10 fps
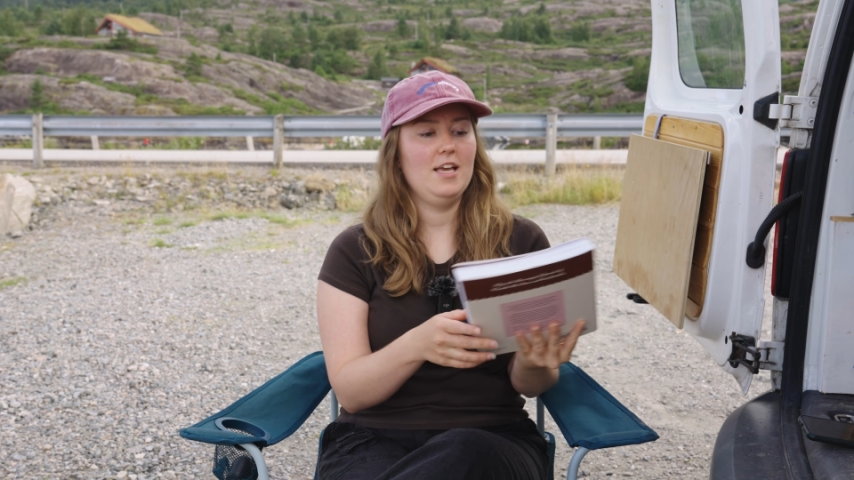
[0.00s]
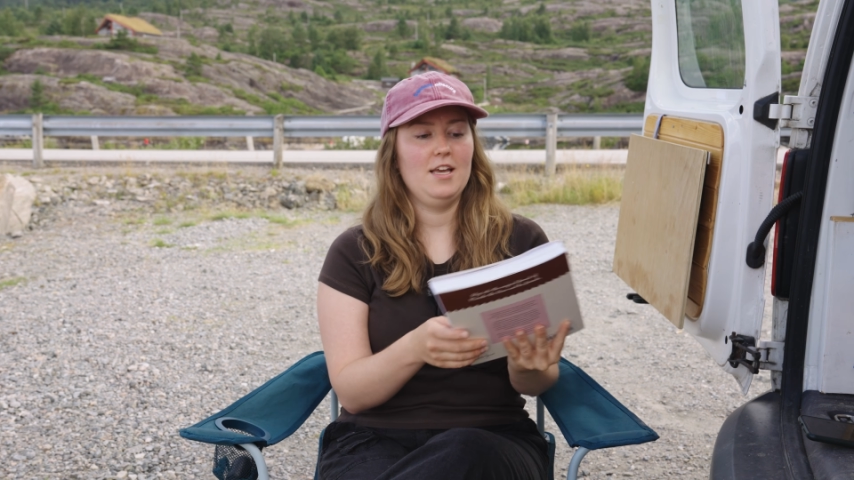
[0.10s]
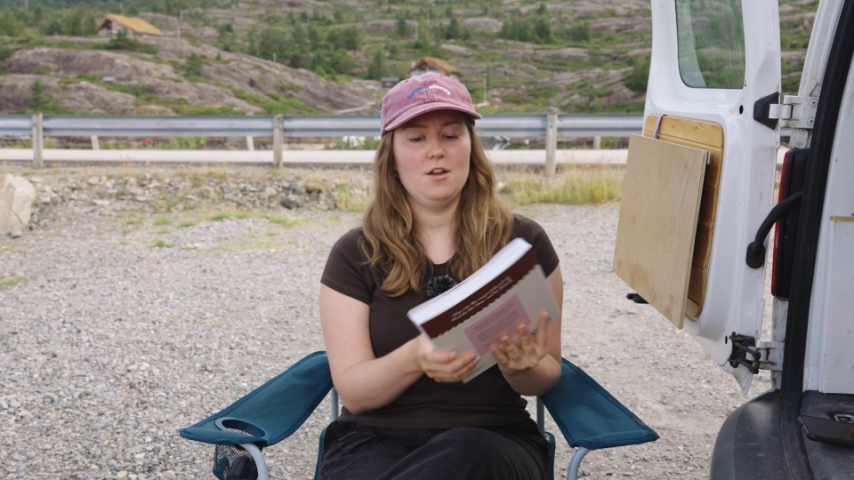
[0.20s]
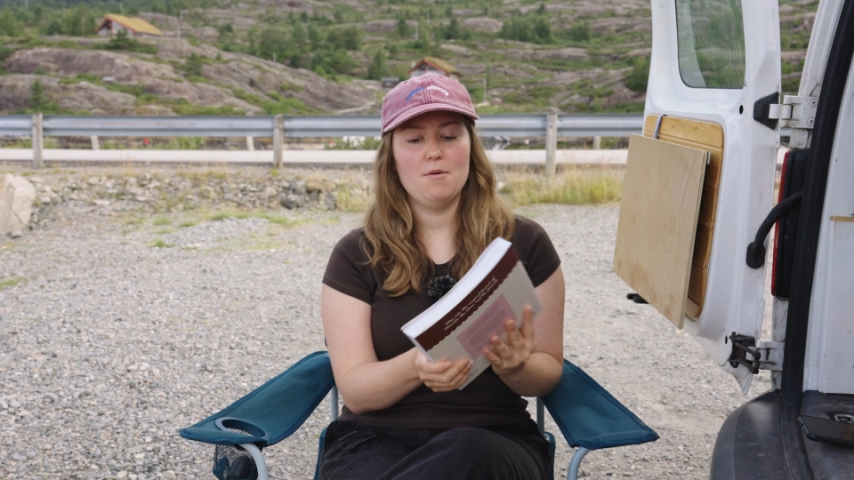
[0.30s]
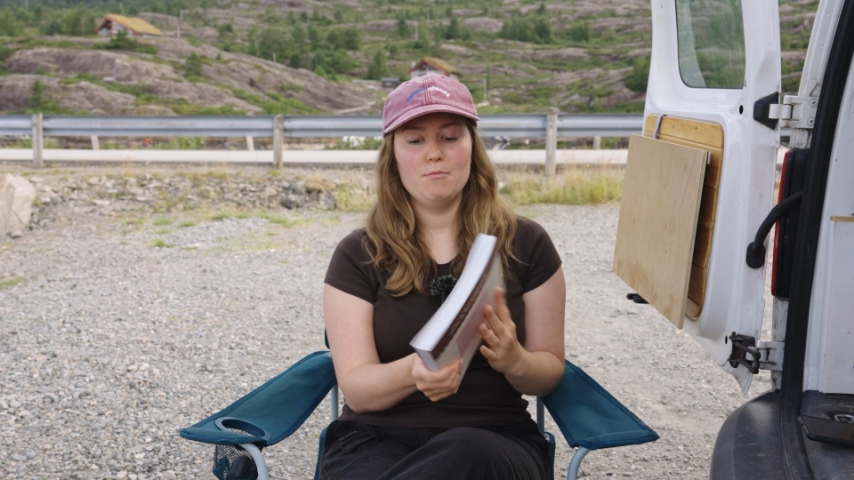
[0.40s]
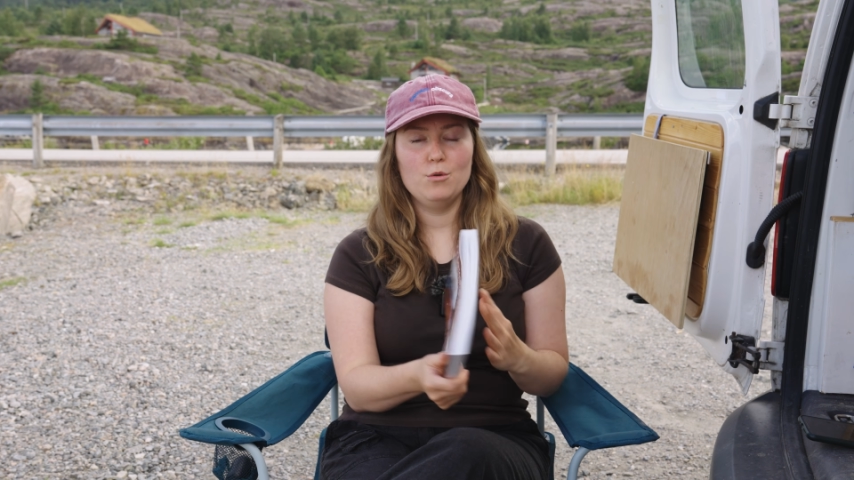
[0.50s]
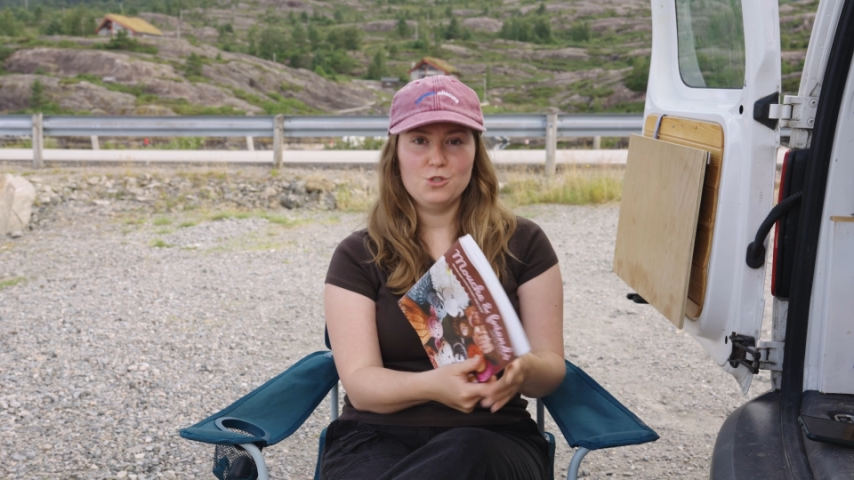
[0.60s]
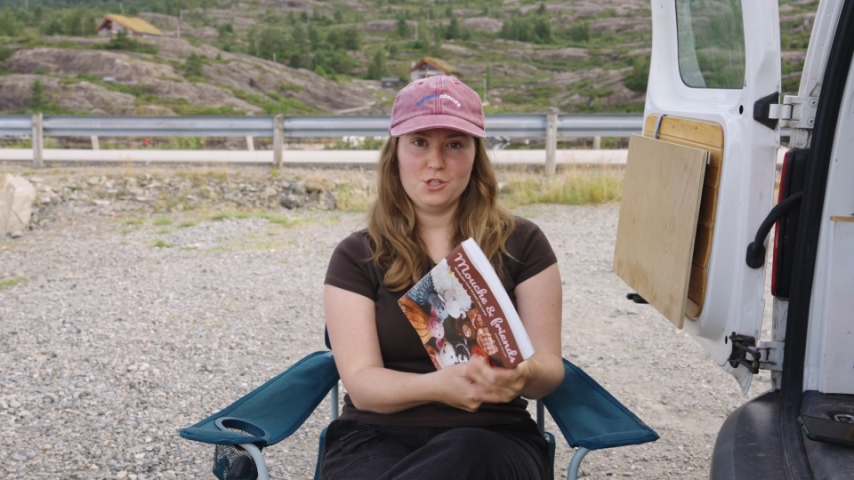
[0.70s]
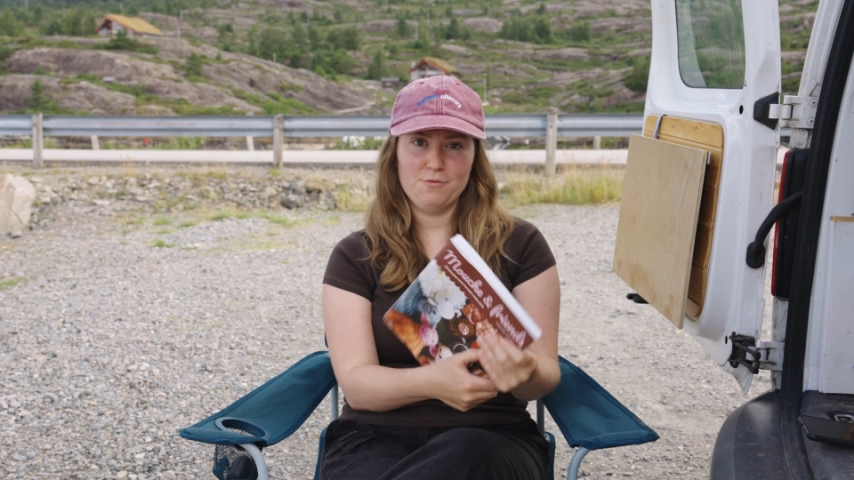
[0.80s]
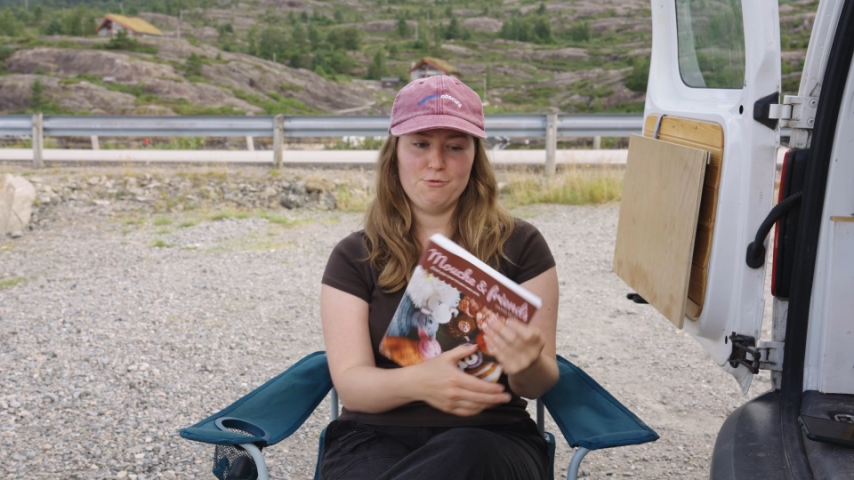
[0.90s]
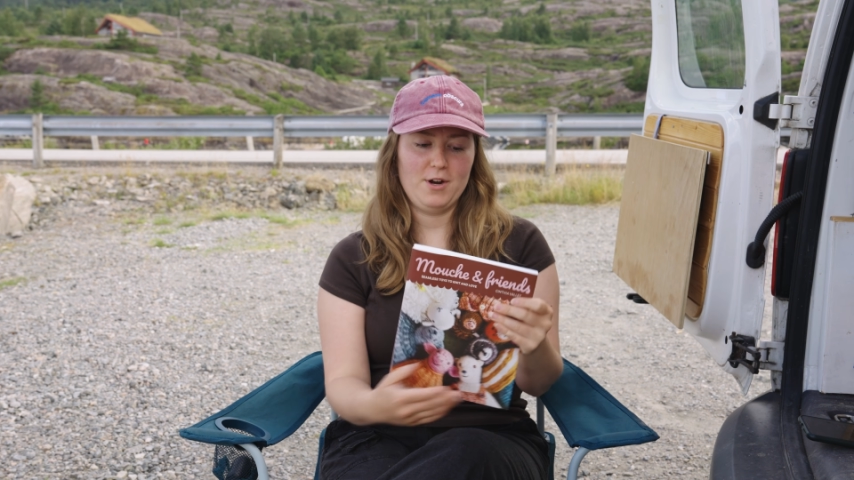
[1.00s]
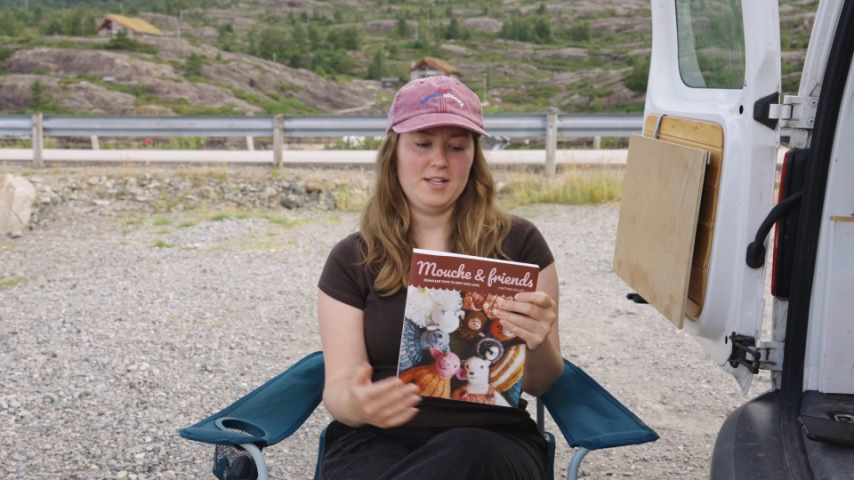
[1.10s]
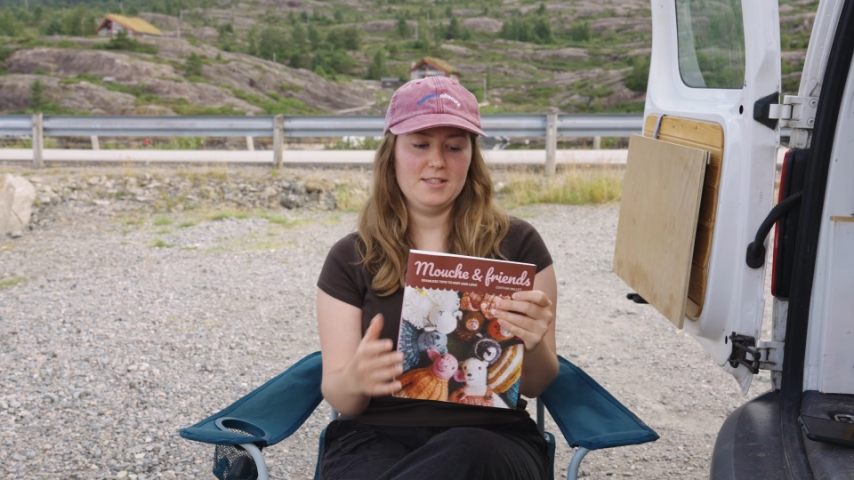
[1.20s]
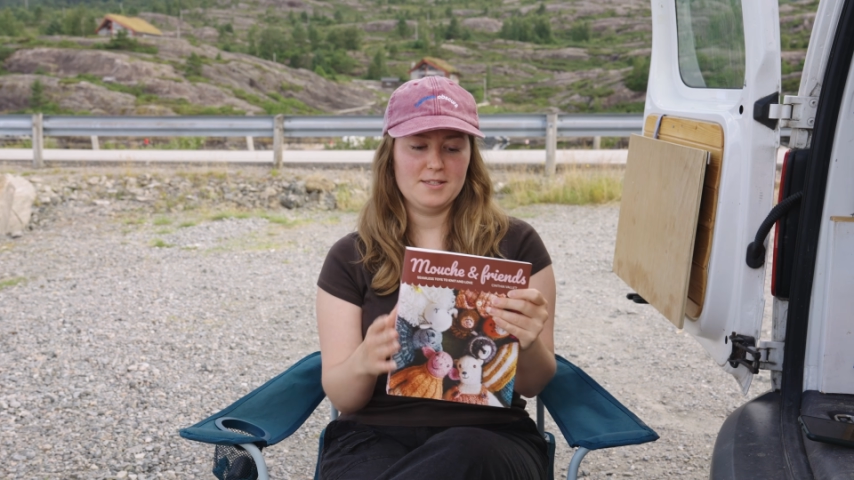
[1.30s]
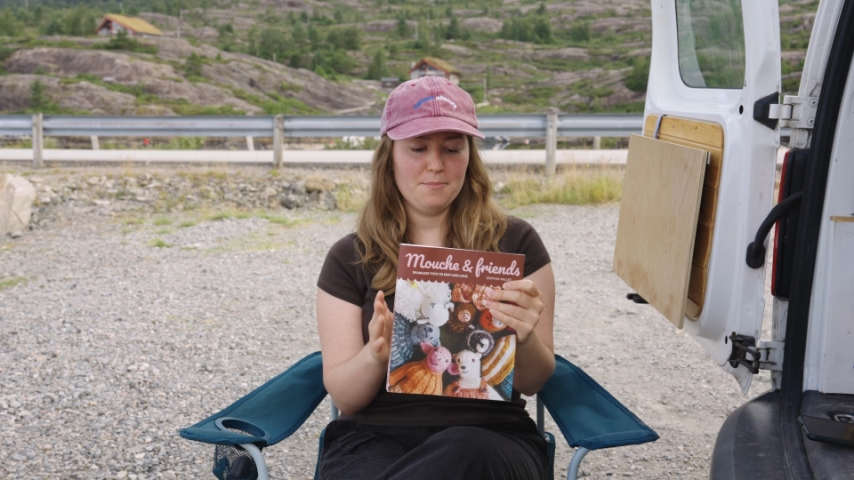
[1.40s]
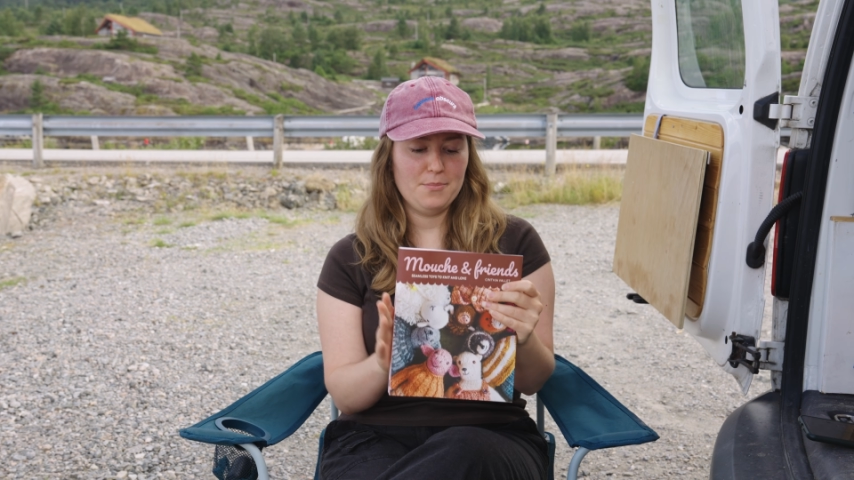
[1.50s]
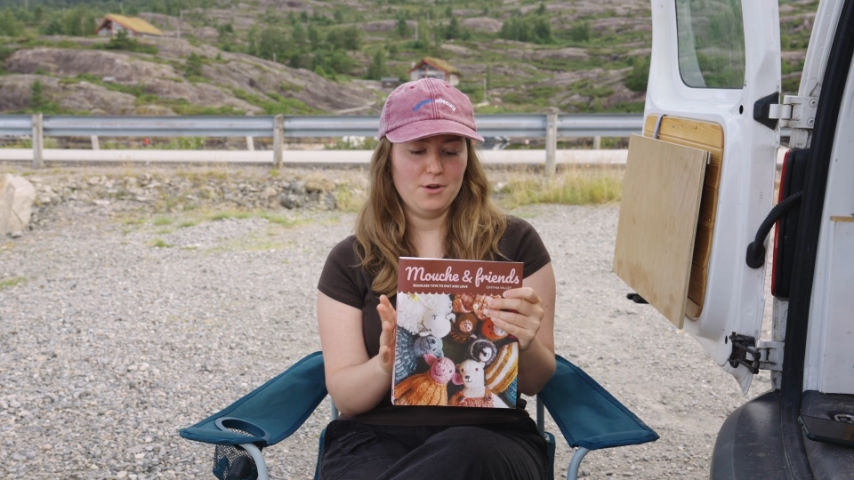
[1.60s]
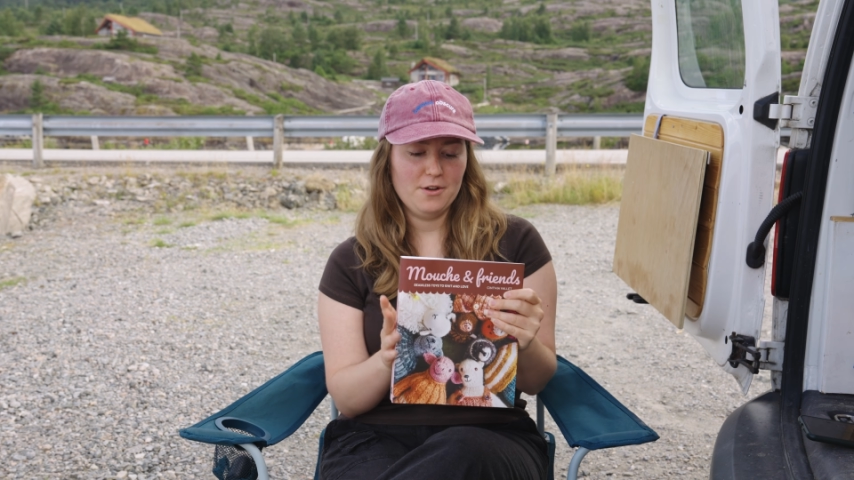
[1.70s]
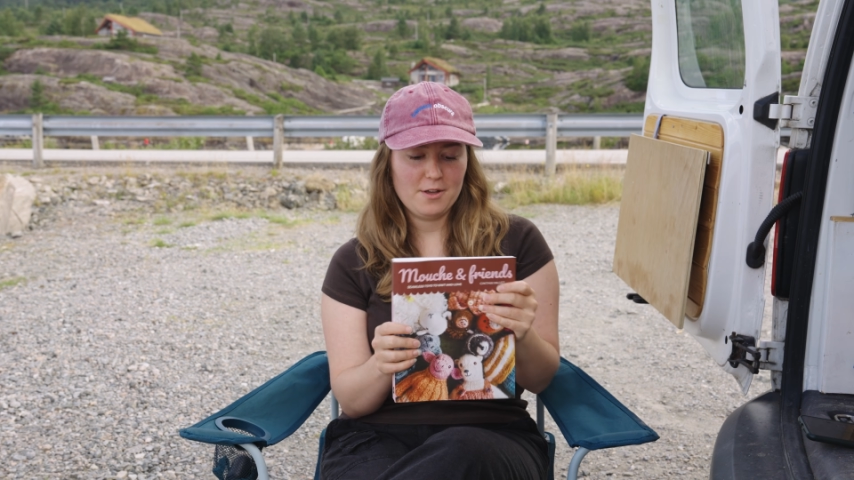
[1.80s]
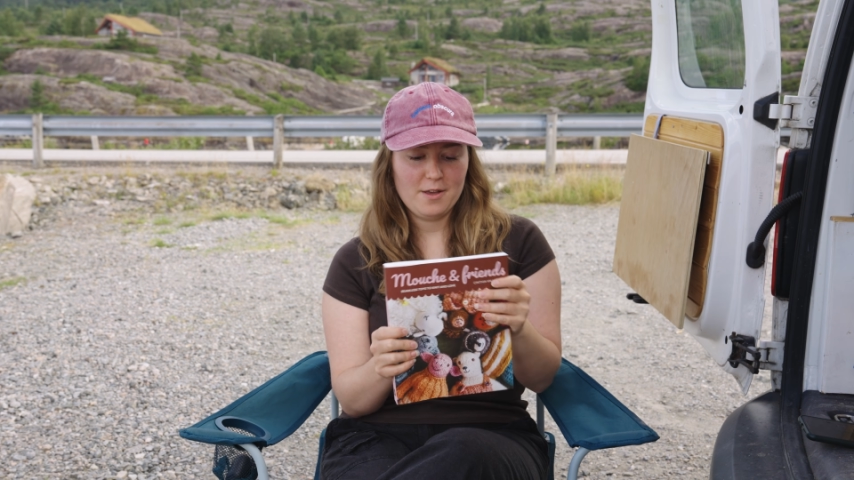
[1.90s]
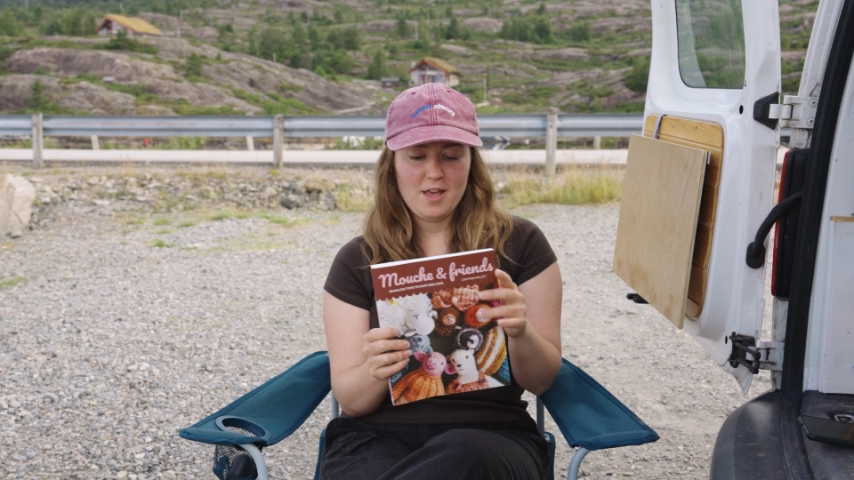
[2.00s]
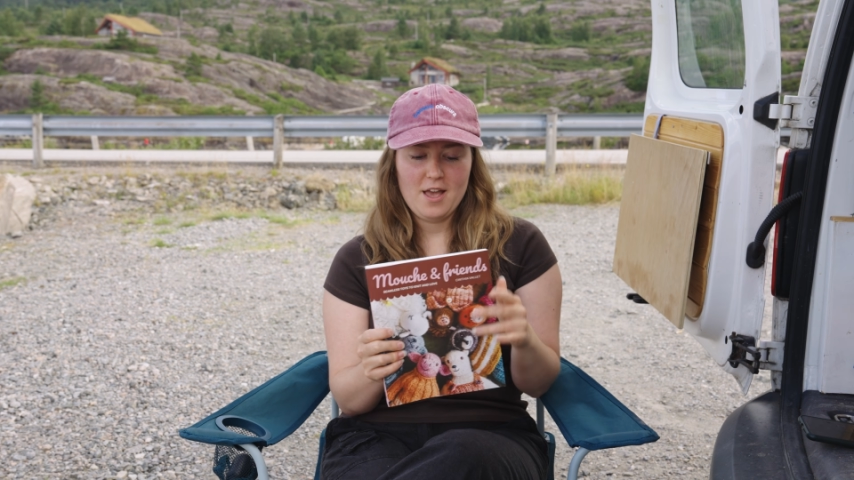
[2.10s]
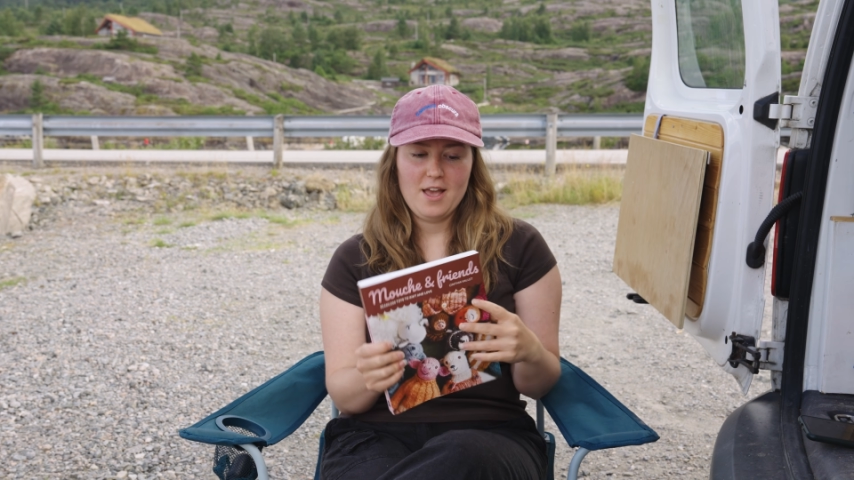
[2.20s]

in Mooch and Friends book.